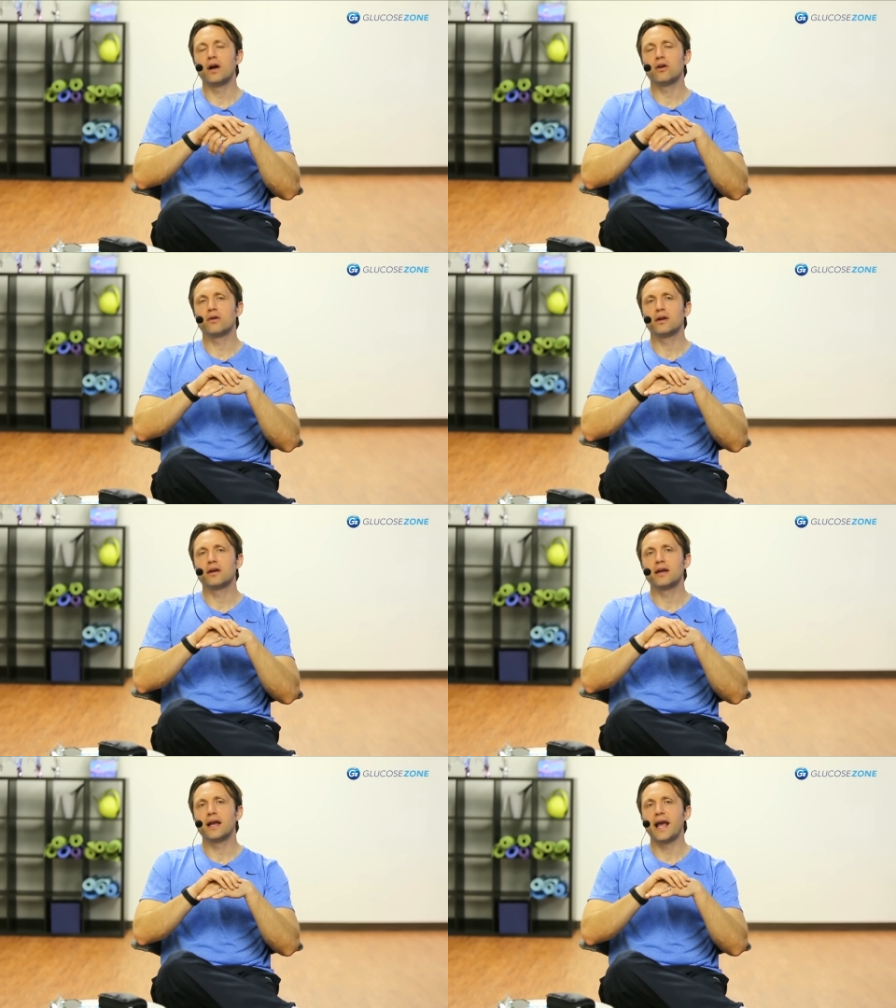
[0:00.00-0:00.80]

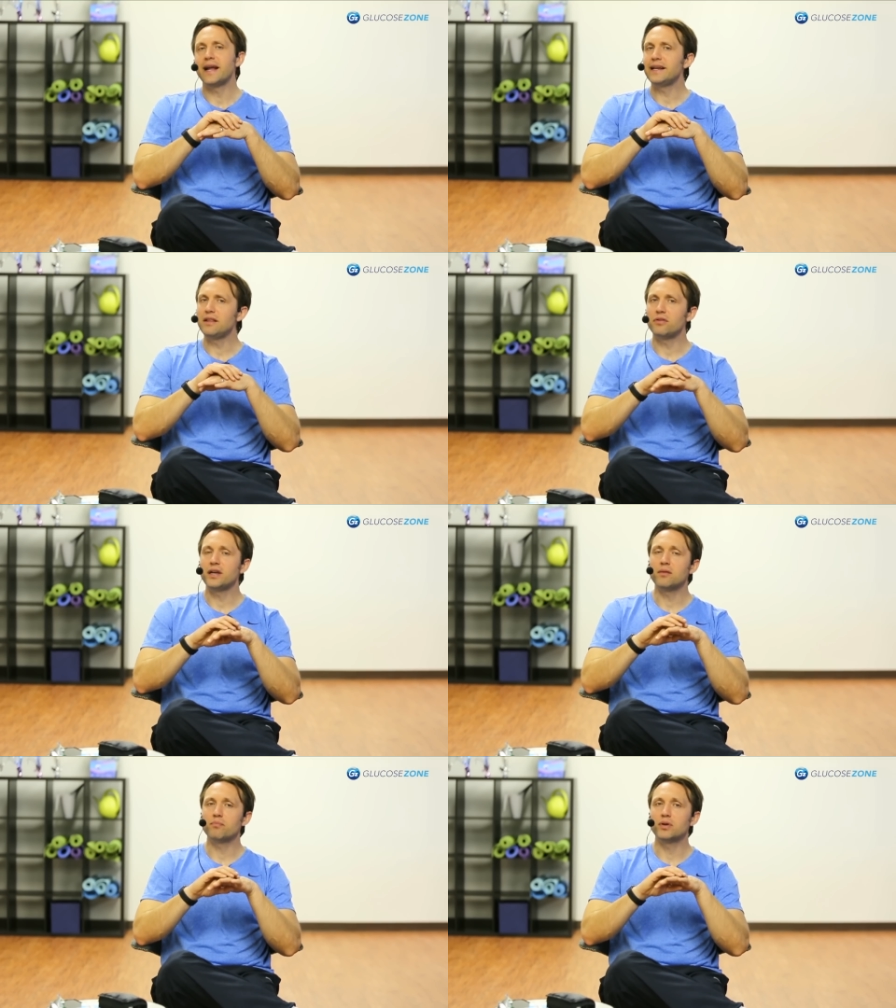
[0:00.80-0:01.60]
Well,
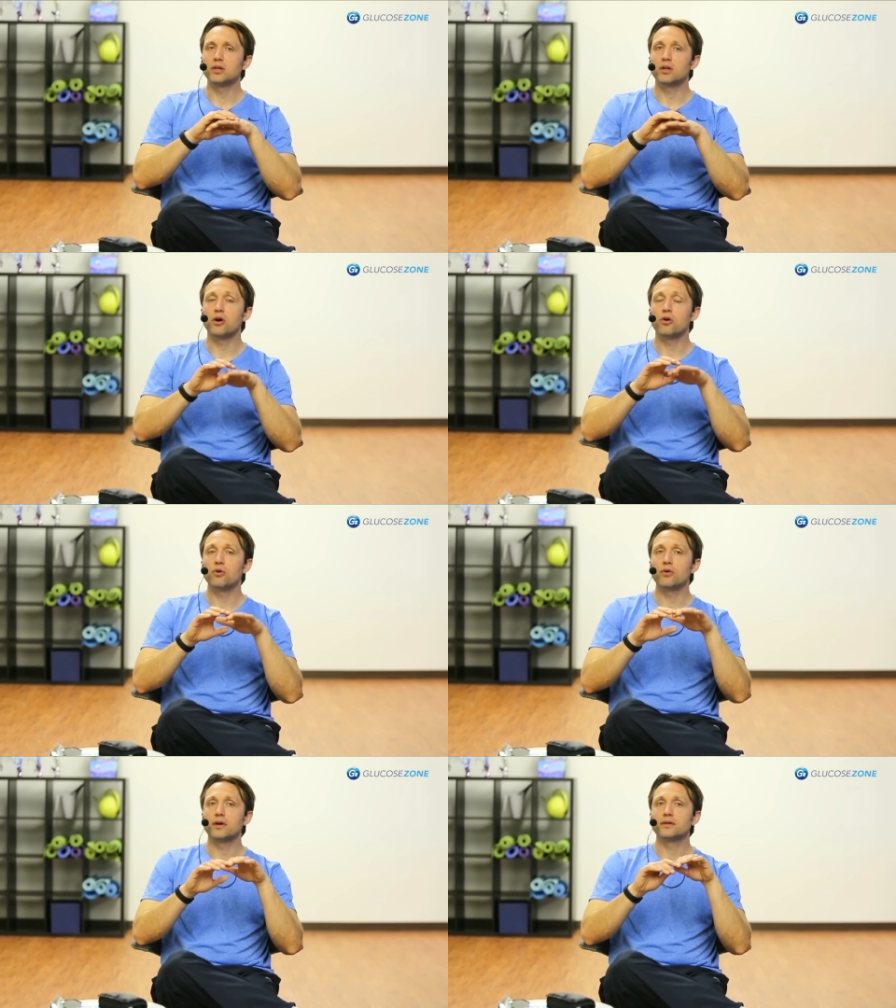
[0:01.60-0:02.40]
anything
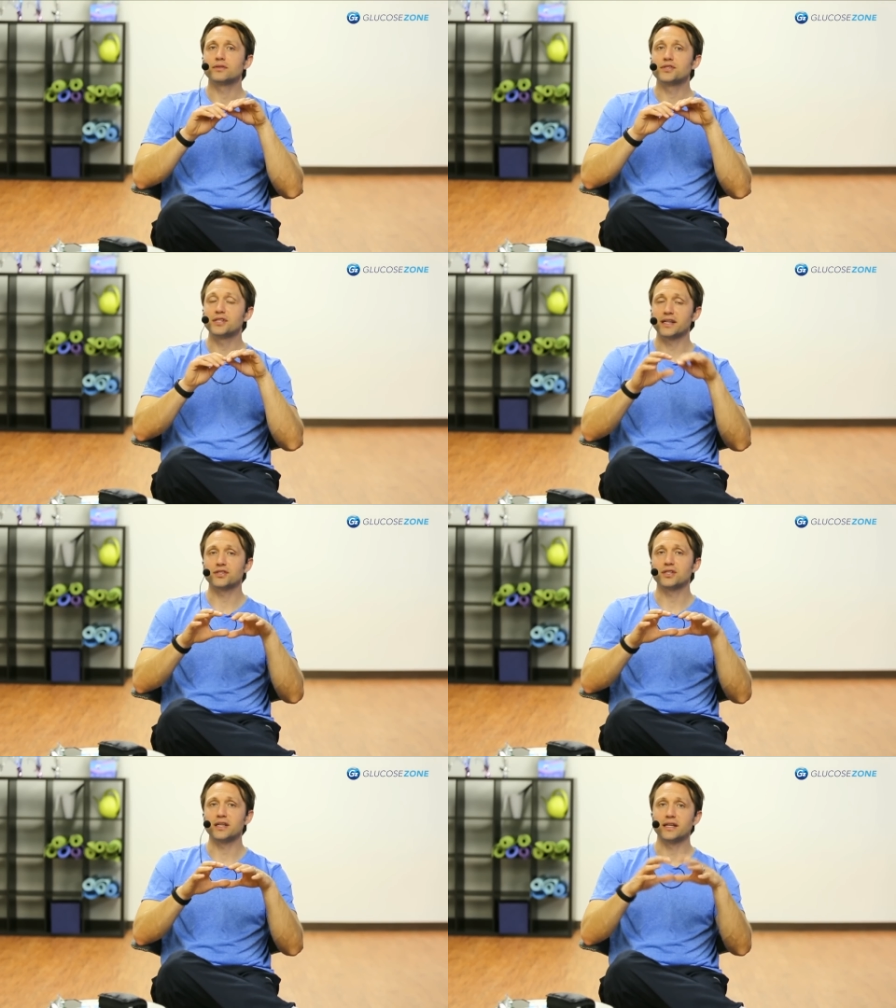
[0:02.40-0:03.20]
below
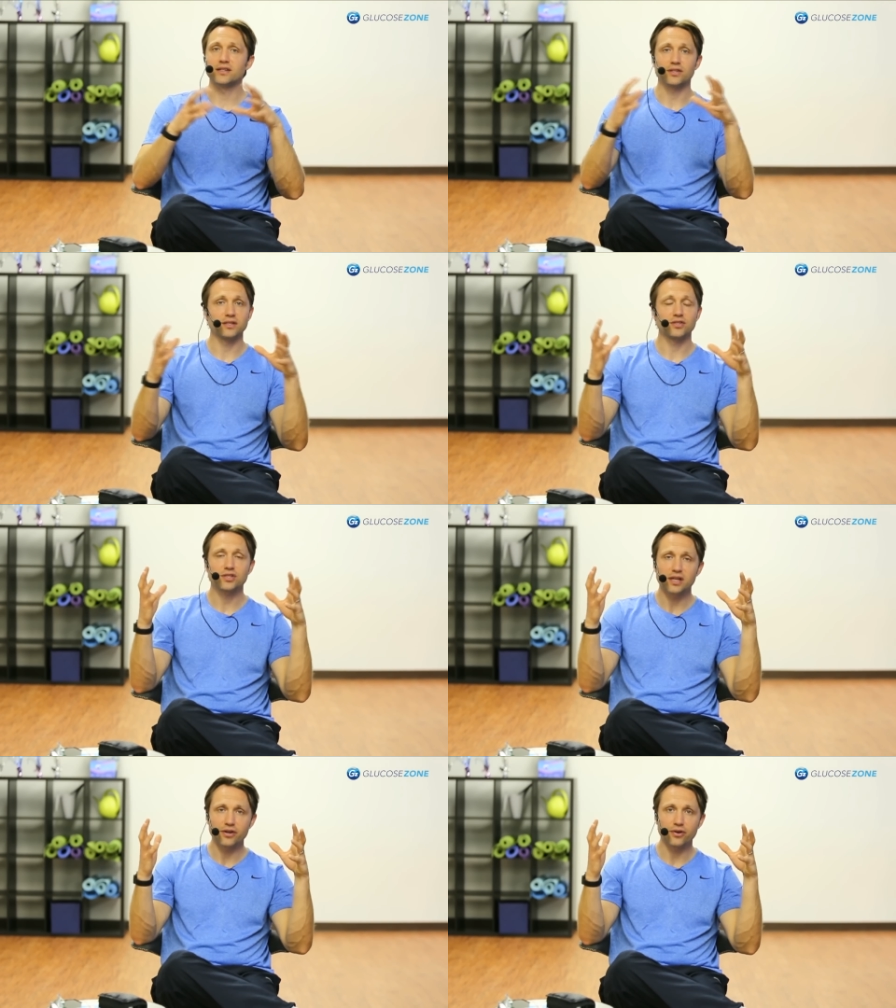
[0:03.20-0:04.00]
60 is
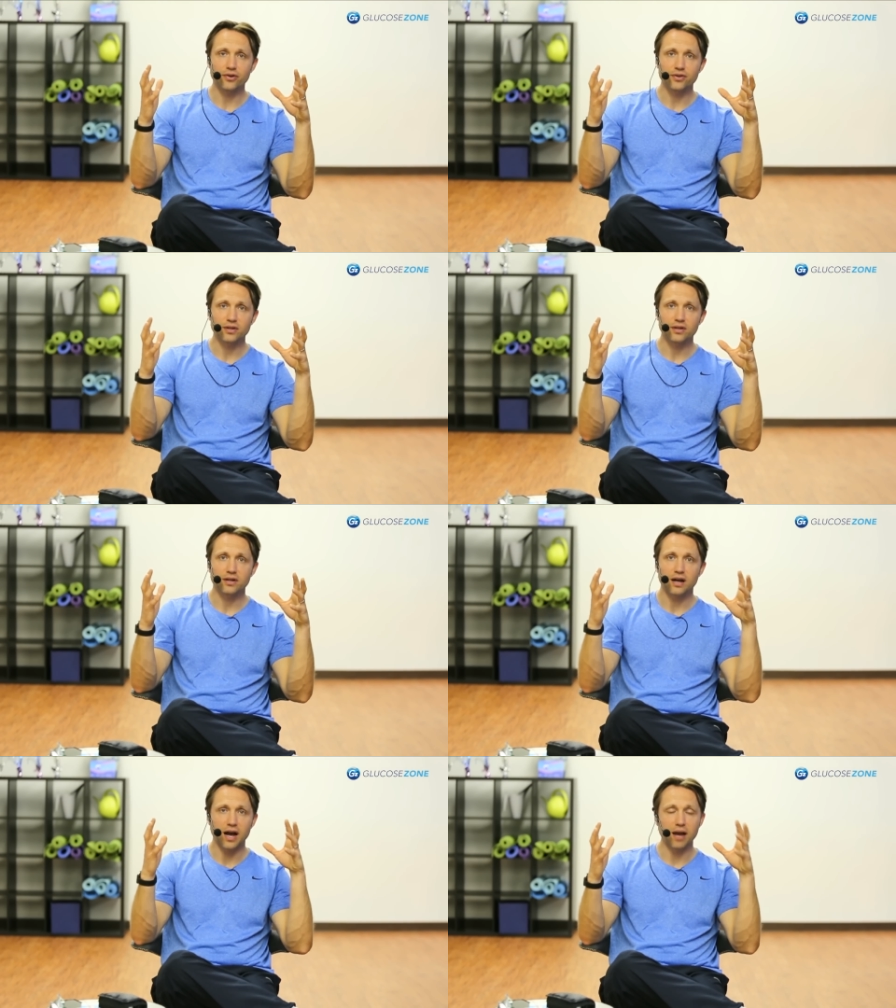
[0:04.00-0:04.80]
considered
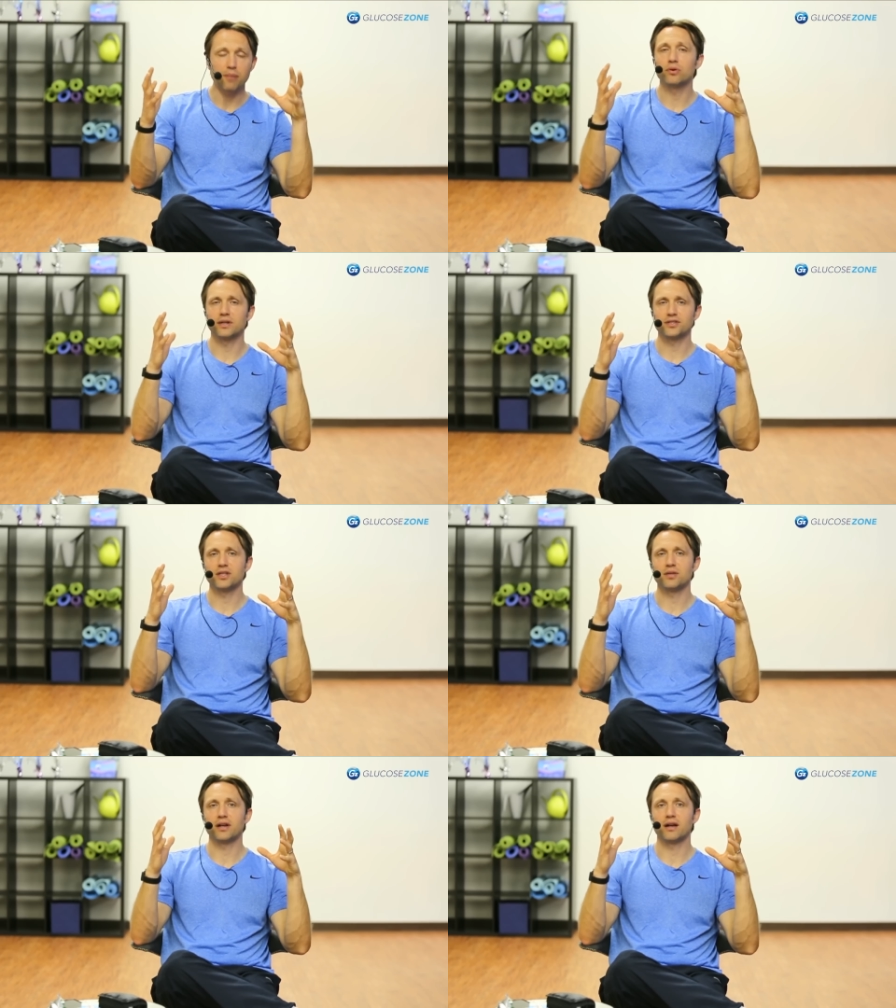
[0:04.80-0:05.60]
a
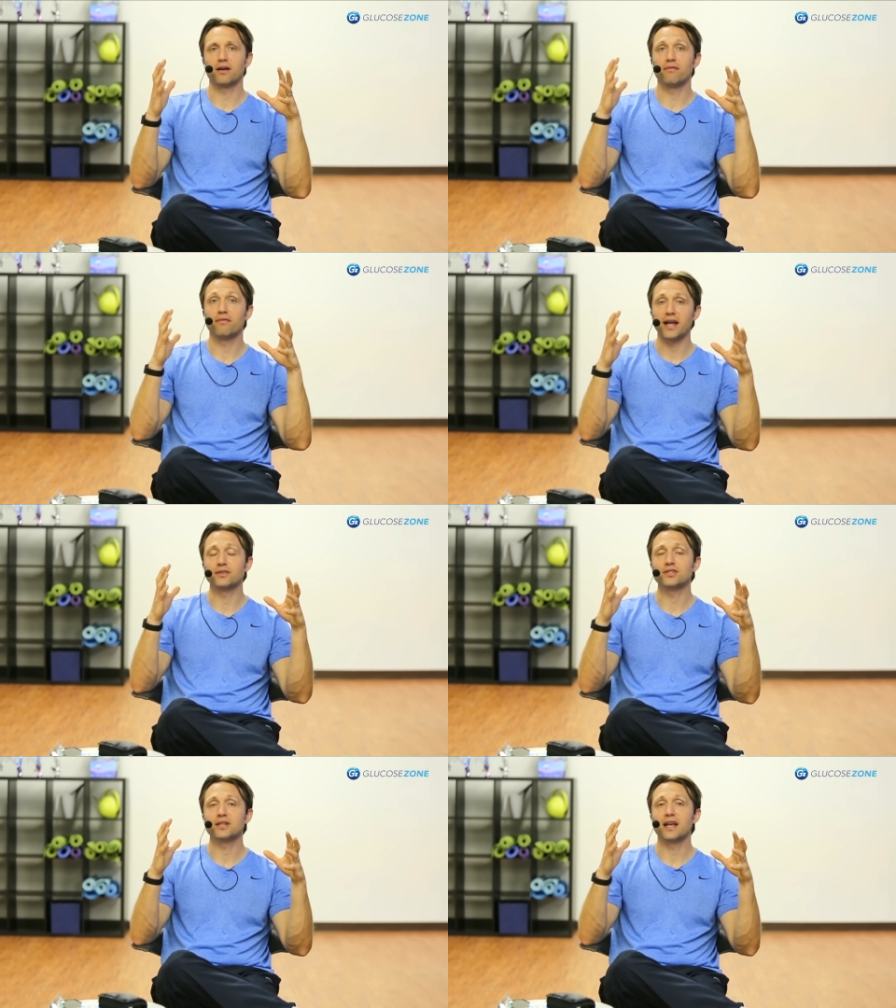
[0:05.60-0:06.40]
hypoglycemic
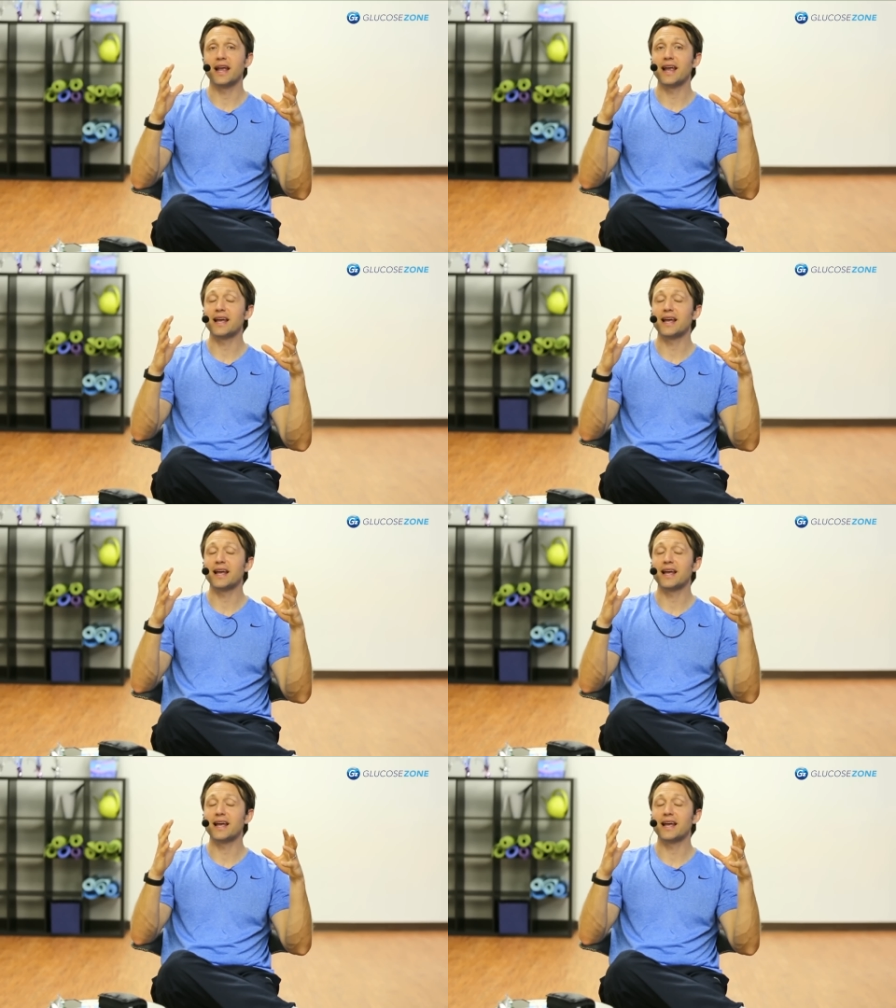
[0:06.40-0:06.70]
event.